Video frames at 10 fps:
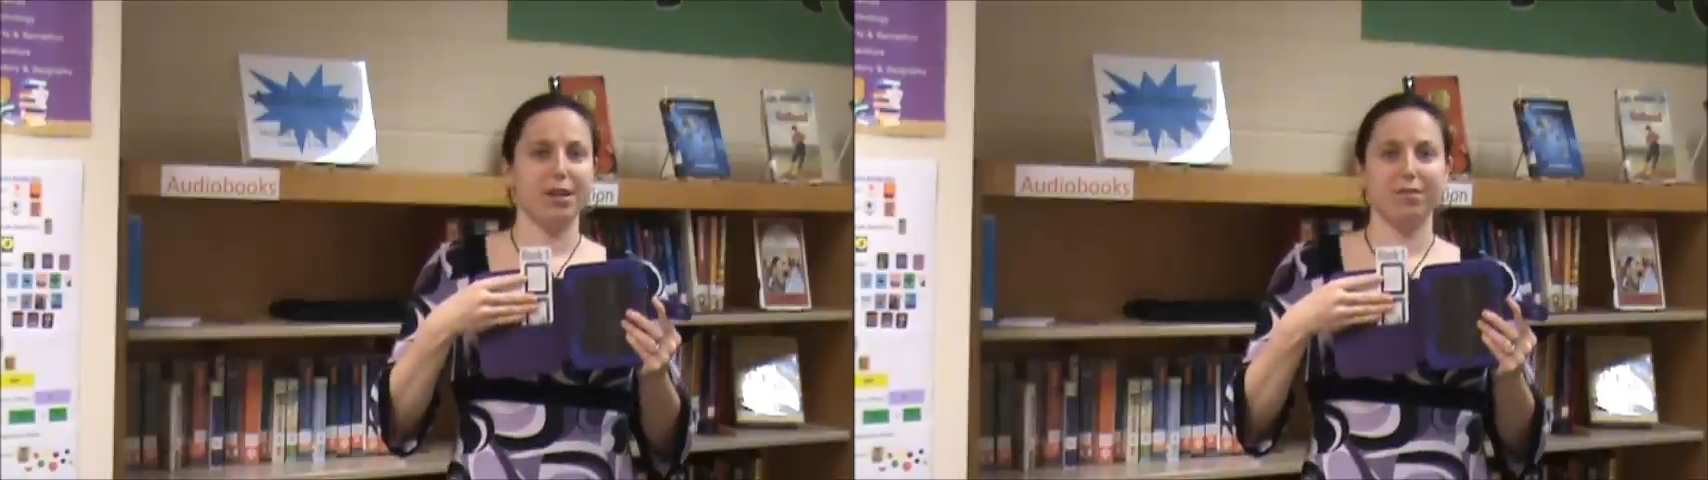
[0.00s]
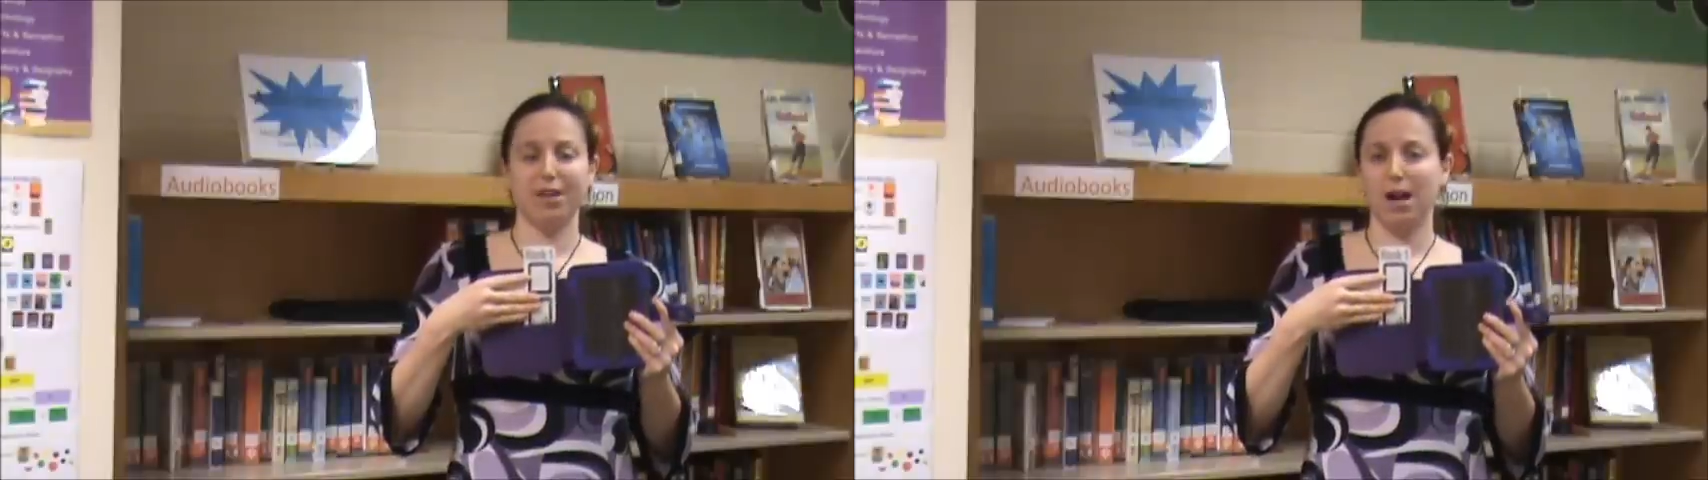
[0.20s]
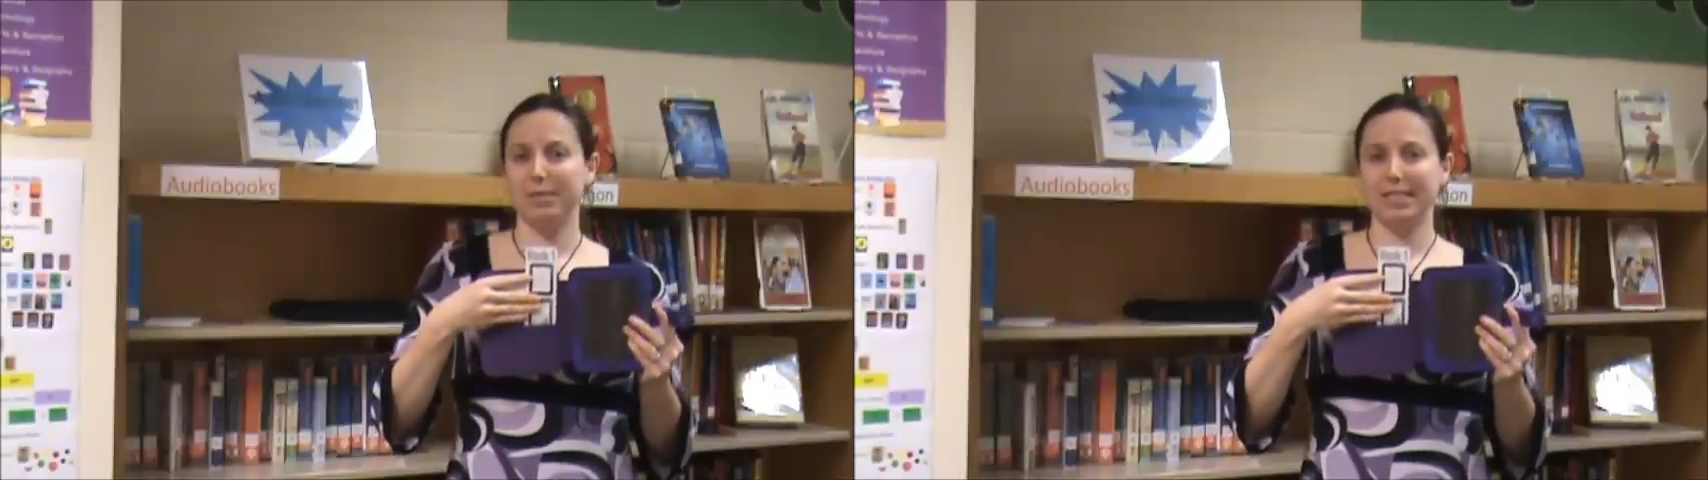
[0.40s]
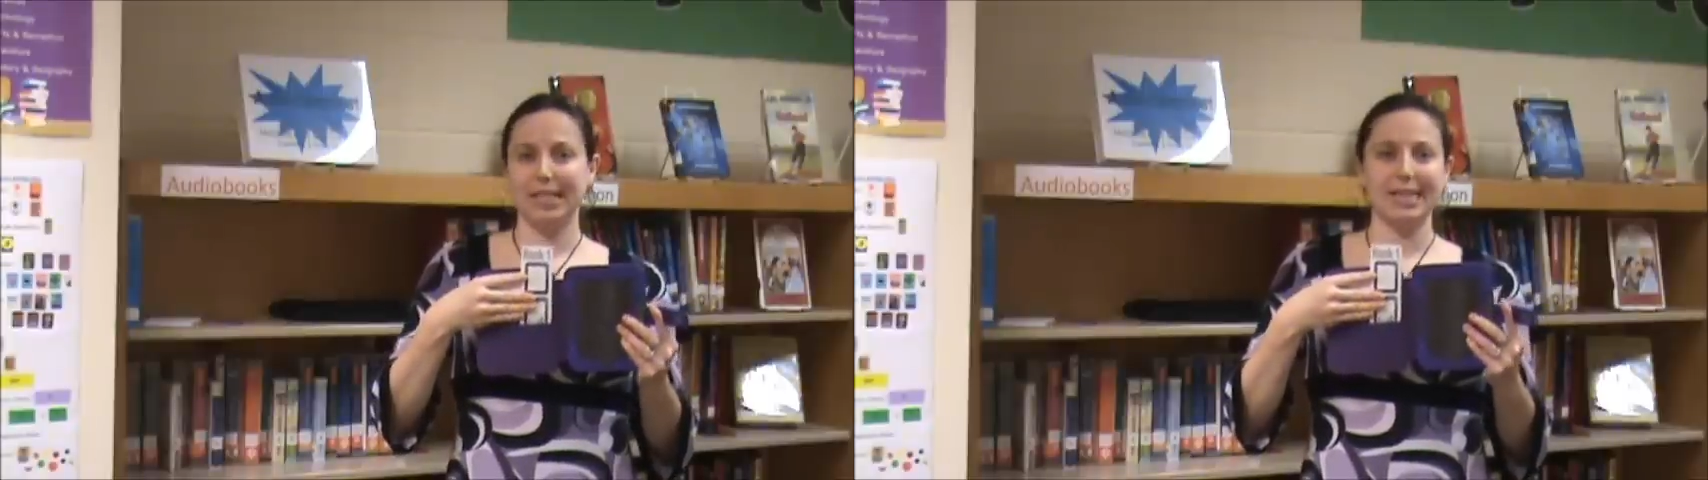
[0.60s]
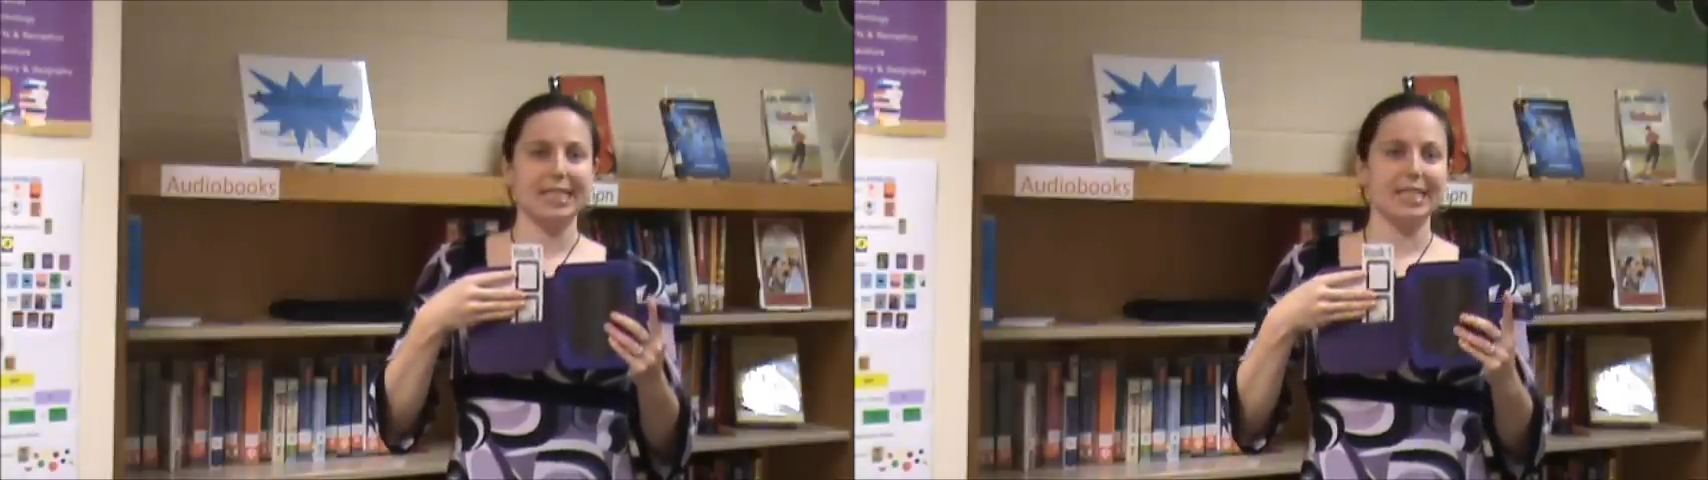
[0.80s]
Creative Commons
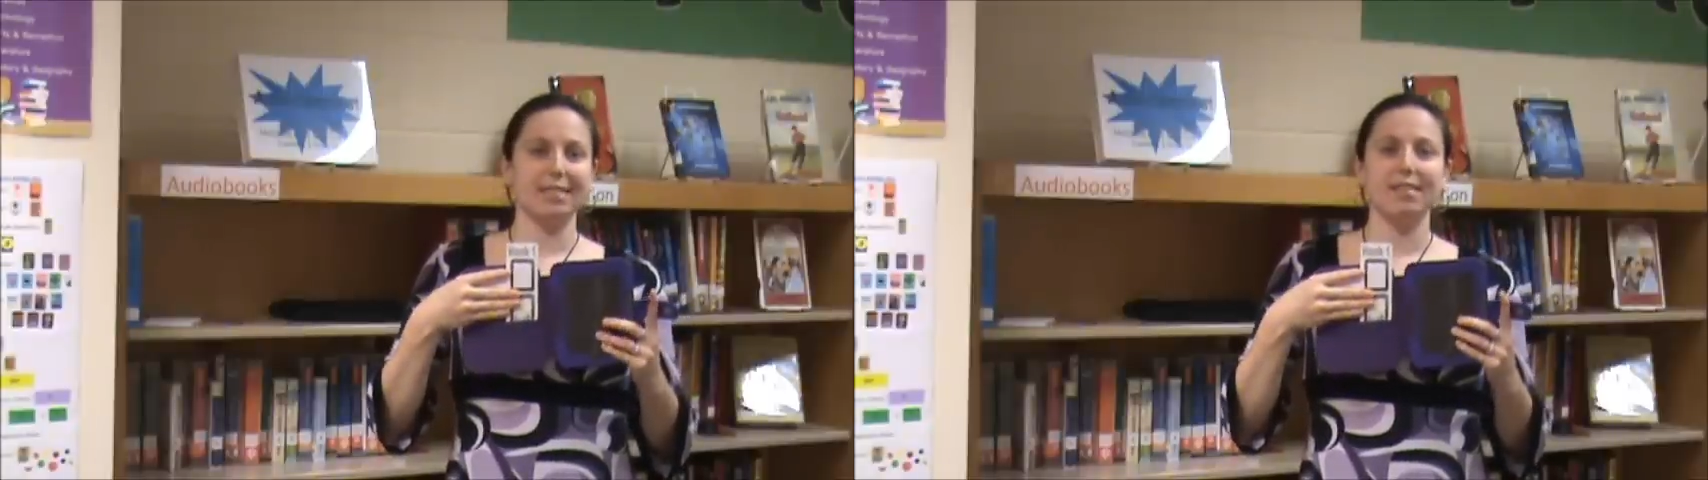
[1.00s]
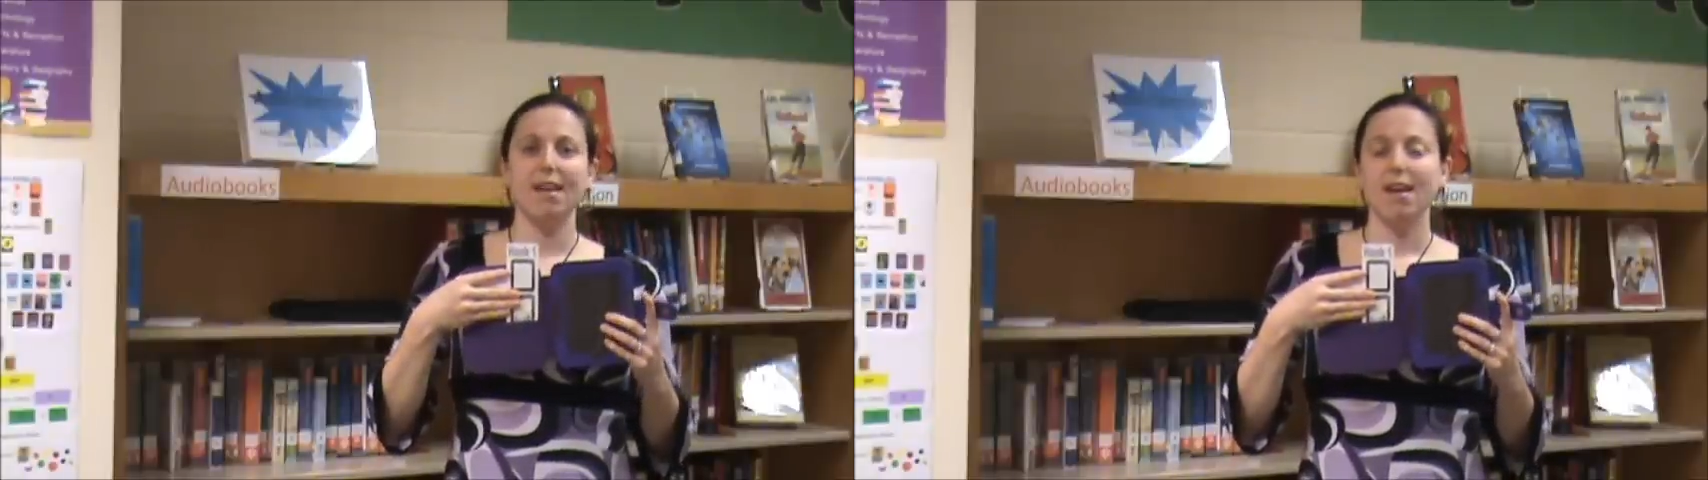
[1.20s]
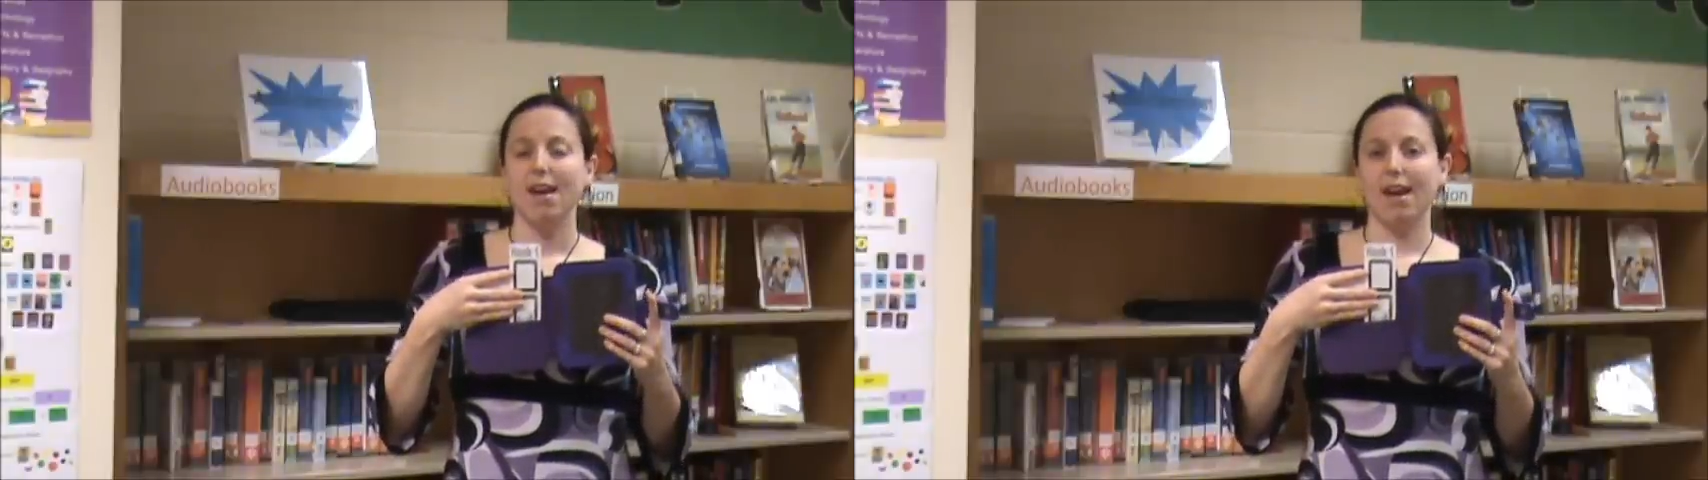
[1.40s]
license,